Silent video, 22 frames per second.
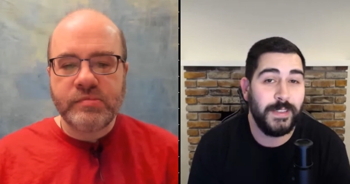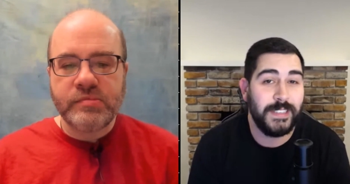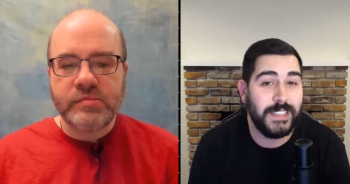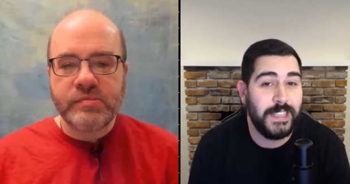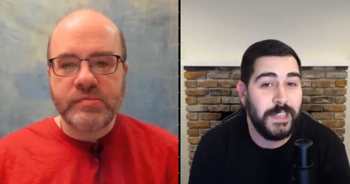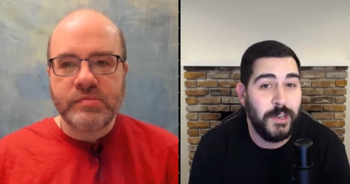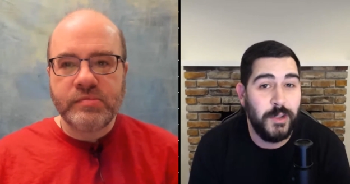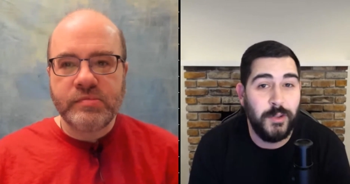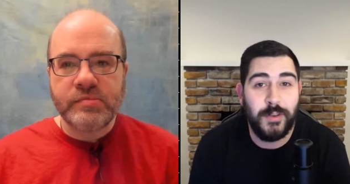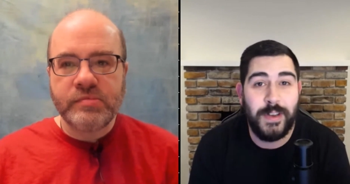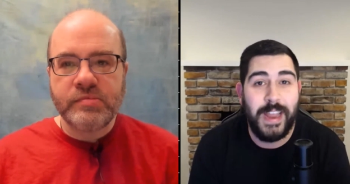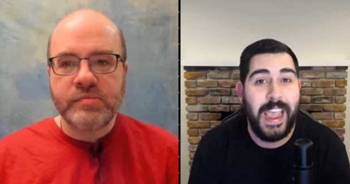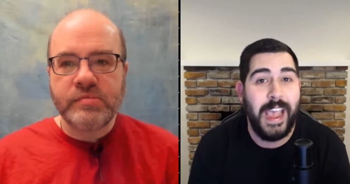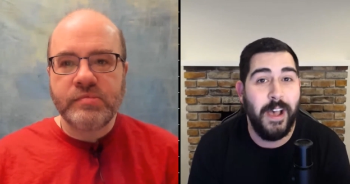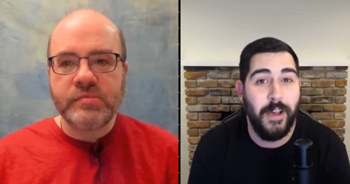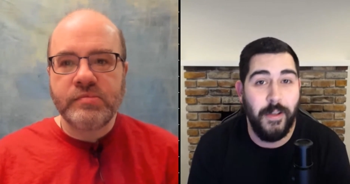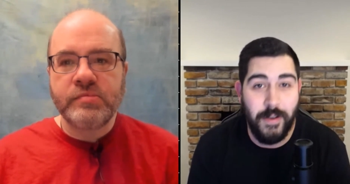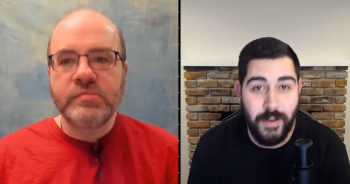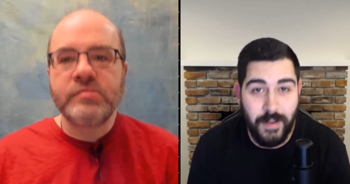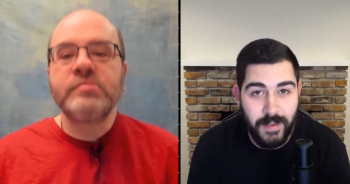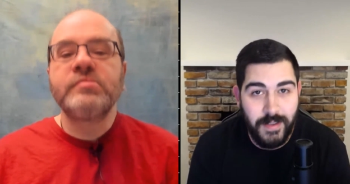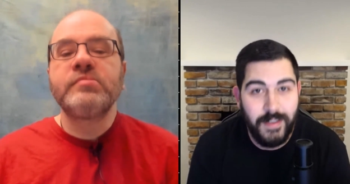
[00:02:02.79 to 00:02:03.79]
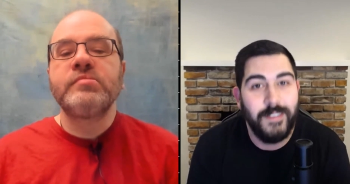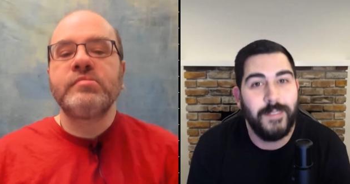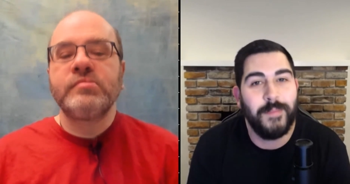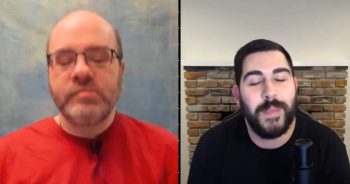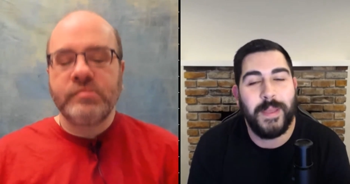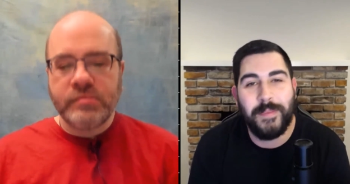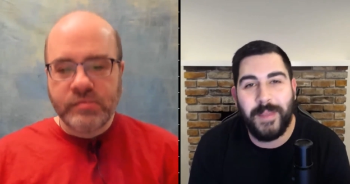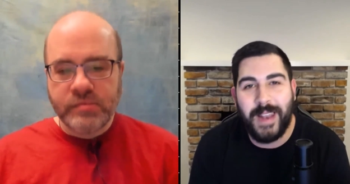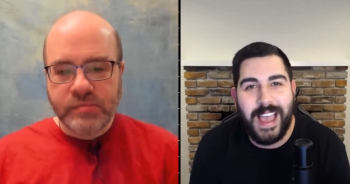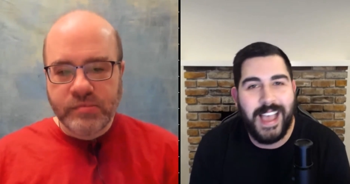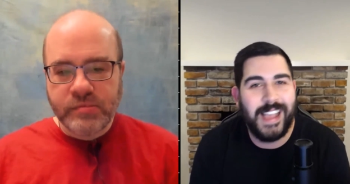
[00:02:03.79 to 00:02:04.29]
Speaker 1: is the new down.
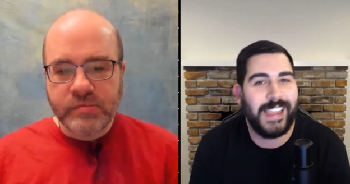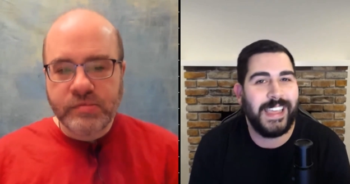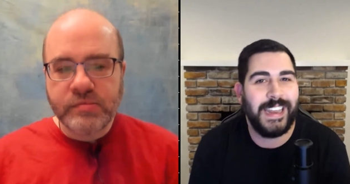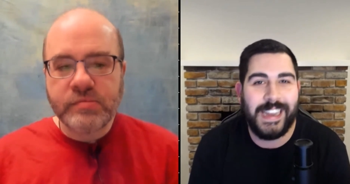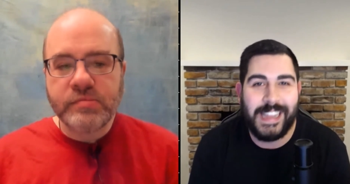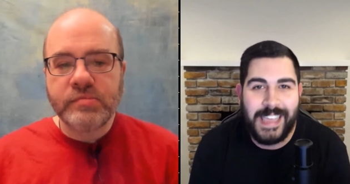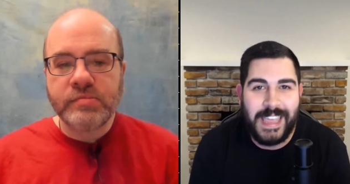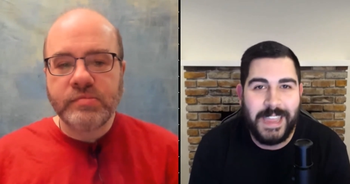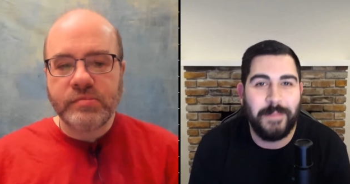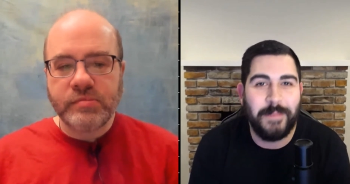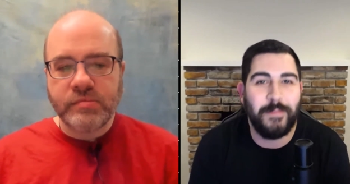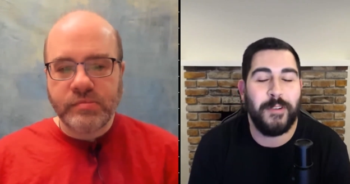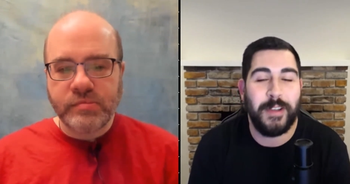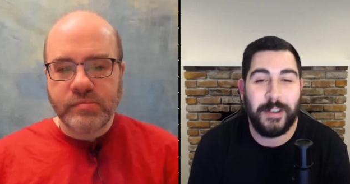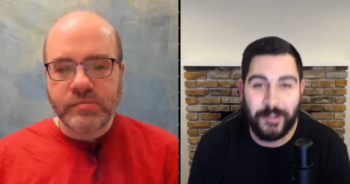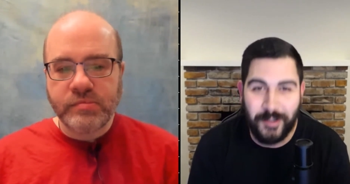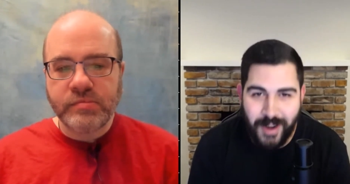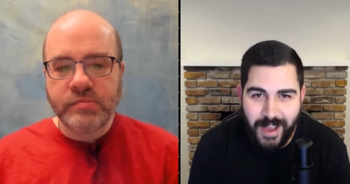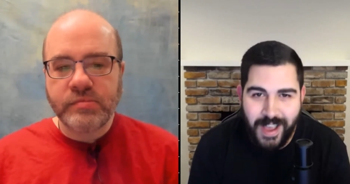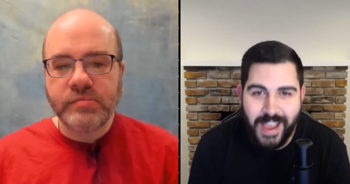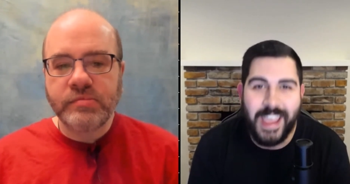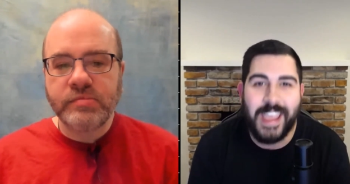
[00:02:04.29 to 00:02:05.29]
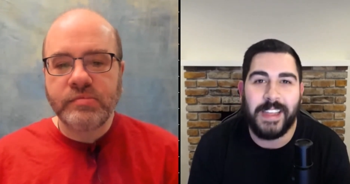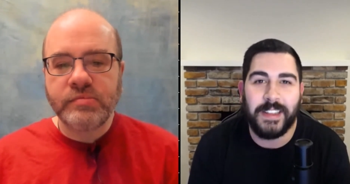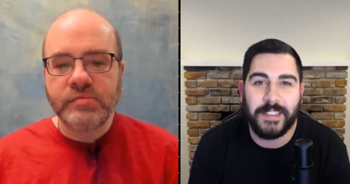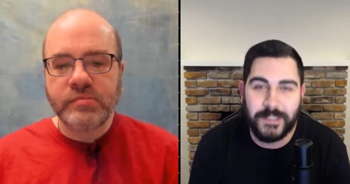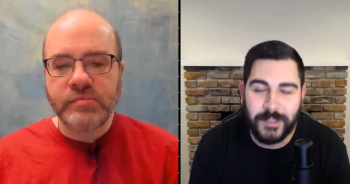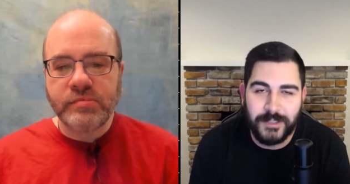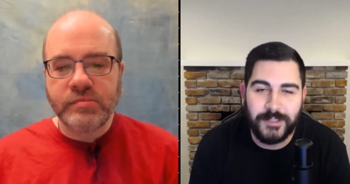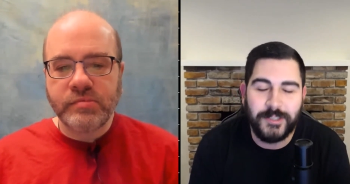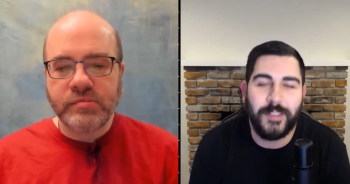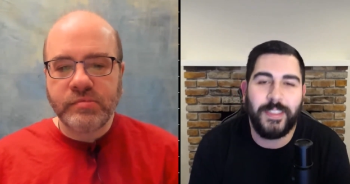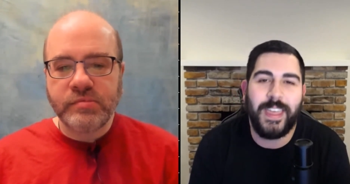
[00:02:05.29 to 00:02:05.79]
People aren't going to keep retrying.
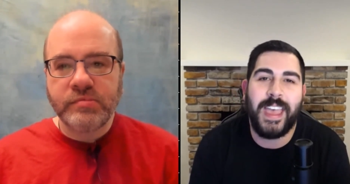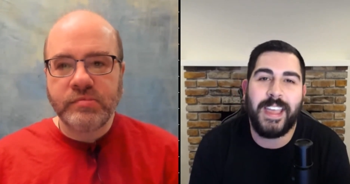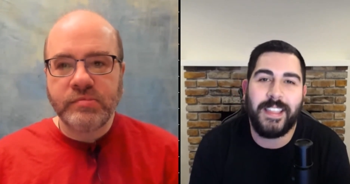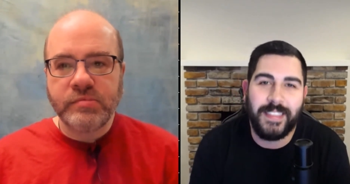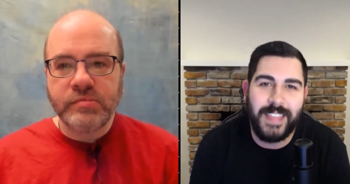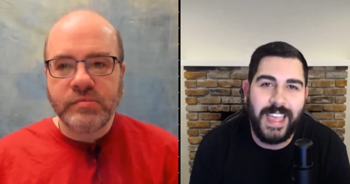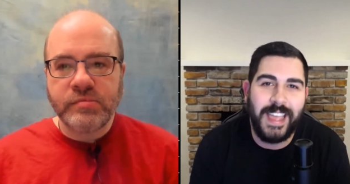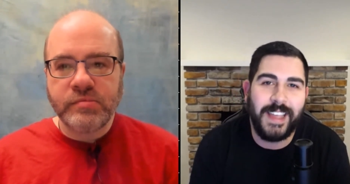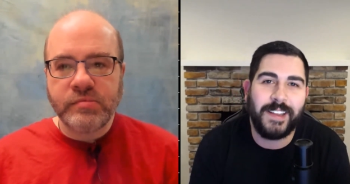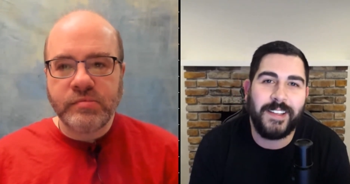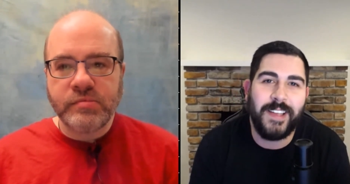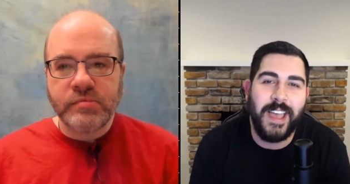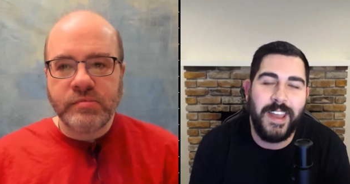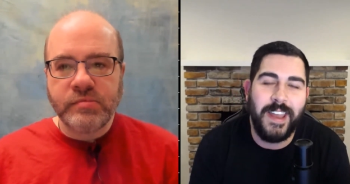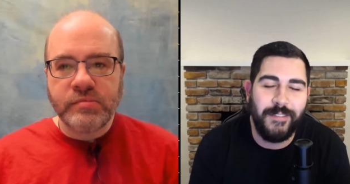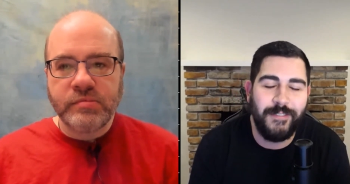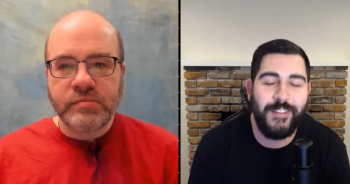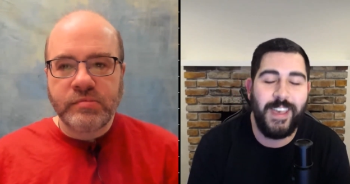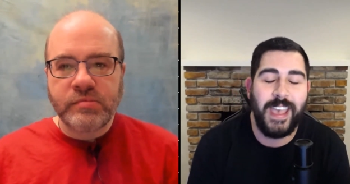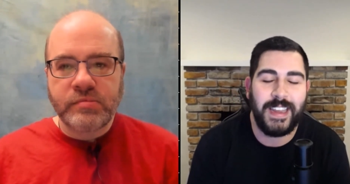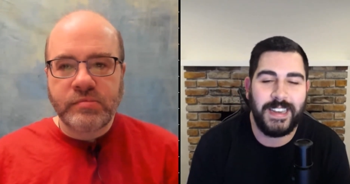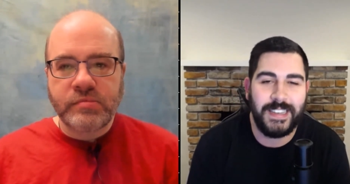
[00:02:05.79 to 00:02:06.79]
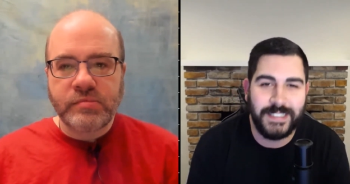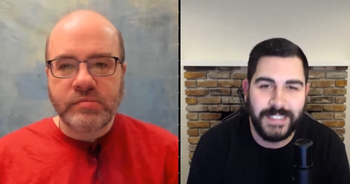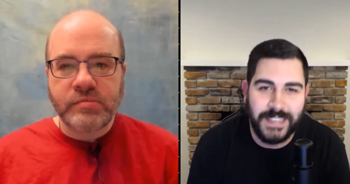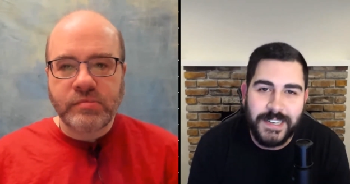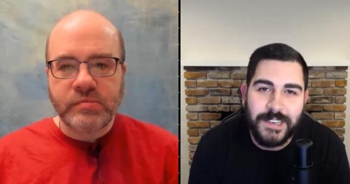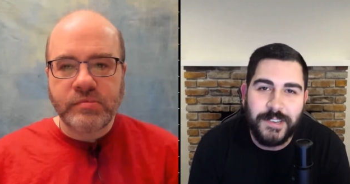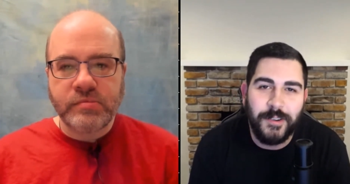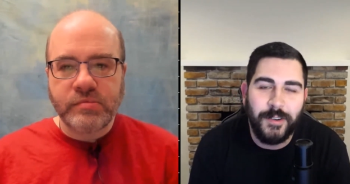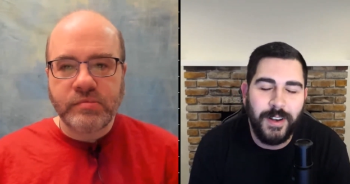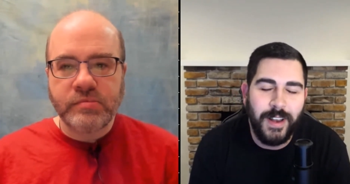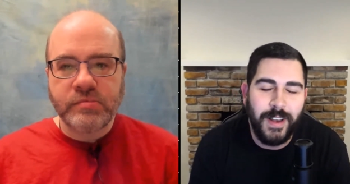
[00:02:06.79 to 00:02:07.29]
So that kind of factors
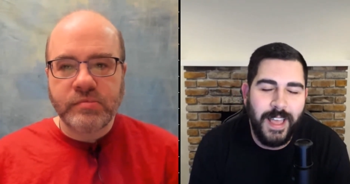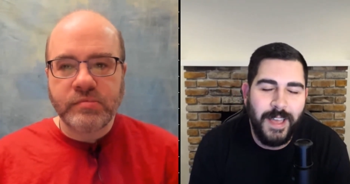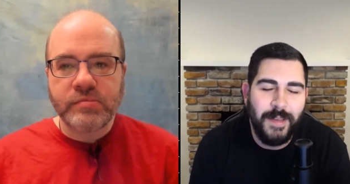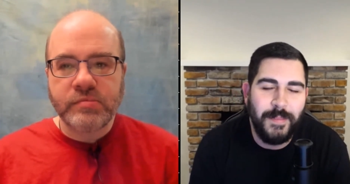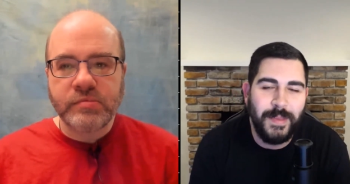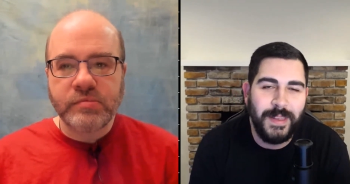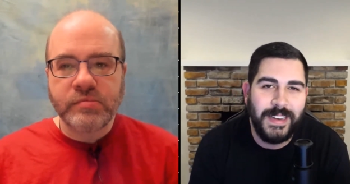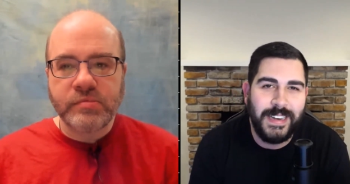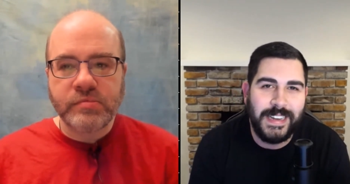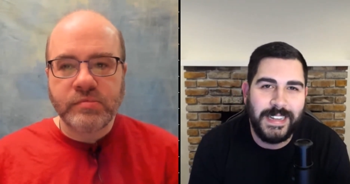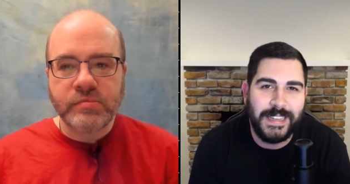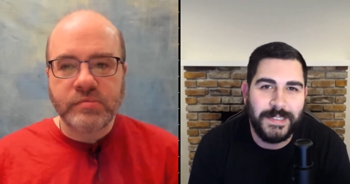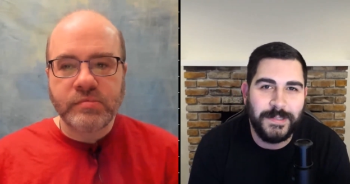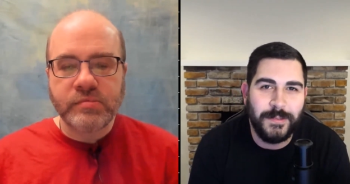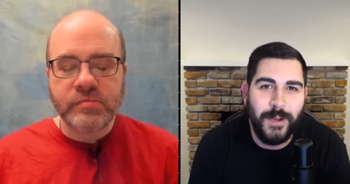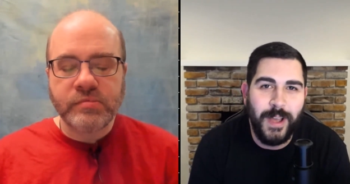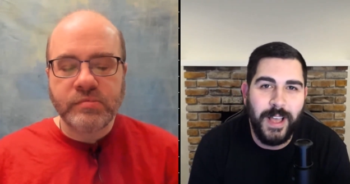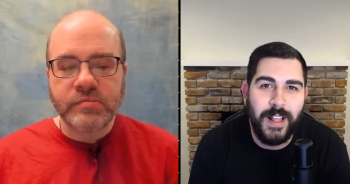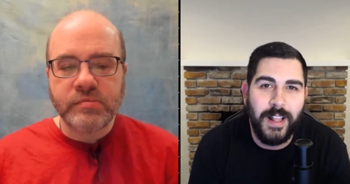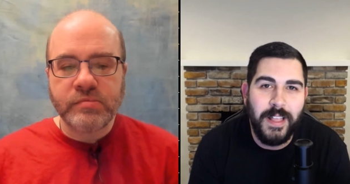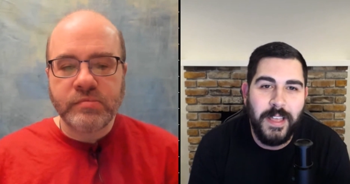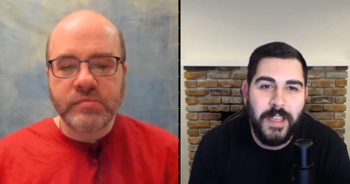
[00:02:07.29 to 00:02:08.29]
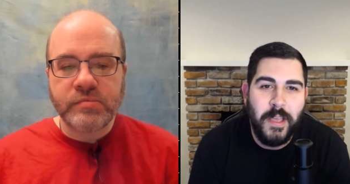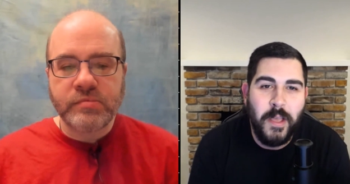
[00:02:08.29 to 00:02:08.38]
into reliability as well.